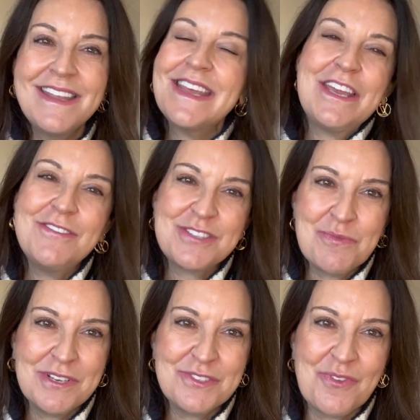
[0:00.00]
Thank you so
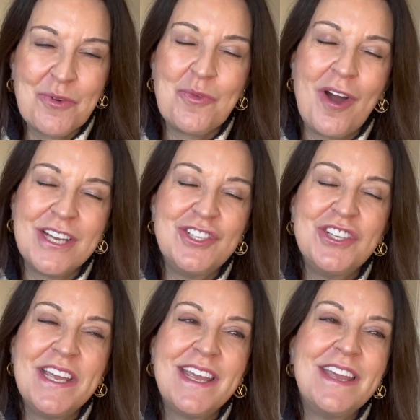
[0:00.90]
much for
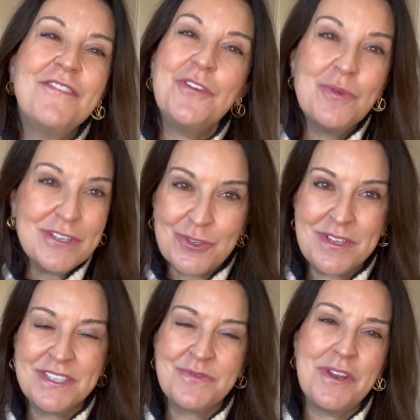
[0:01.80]
watching. If you
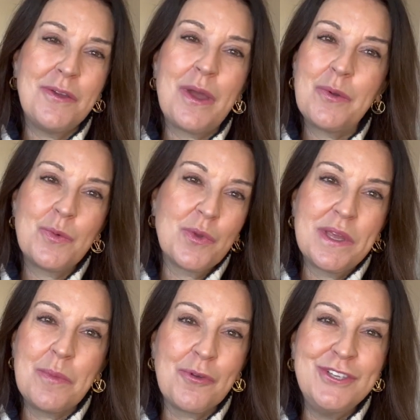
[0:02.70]
enjoyed this video, I would
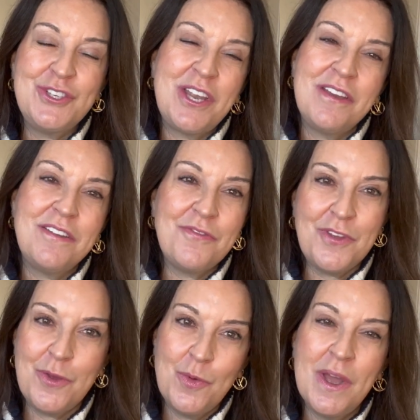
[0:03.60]
really appreciate it if
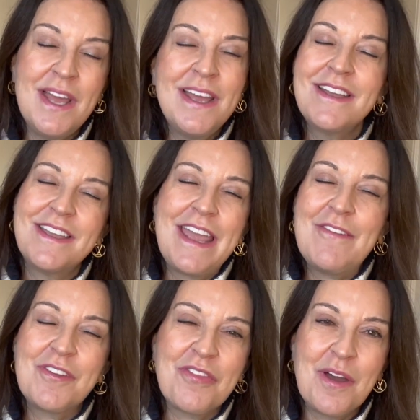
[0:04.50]
you gave
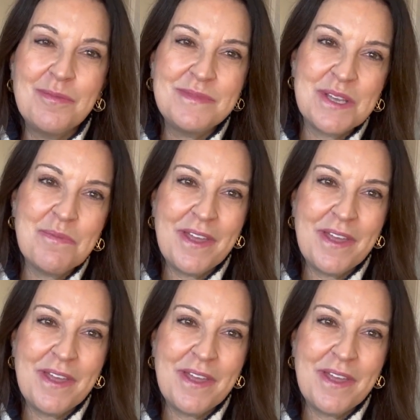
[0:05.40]
it a thumbs up.